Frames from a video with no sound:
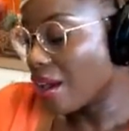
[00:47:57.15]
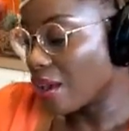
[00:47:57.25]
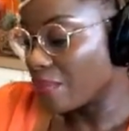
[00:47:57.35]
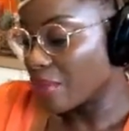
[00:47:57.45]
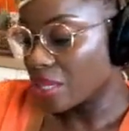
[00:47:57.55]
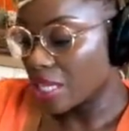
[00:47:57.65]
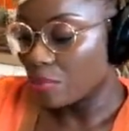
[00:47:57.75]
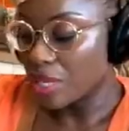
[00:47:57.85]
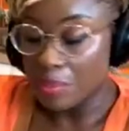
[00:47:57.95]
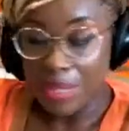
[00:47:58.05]
Then
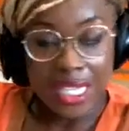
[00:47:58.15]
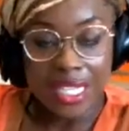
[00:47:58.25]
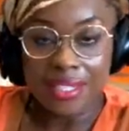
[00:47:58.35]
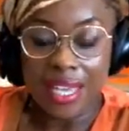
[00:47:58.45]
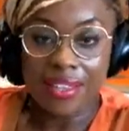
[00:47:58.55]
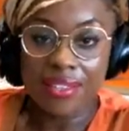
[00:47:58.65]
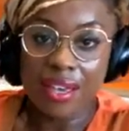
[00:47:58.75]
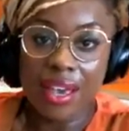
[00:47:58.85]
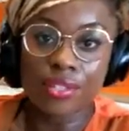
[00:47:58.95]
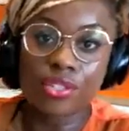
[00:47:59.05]
it'll be completely
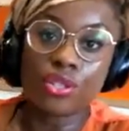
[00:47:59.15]
set, and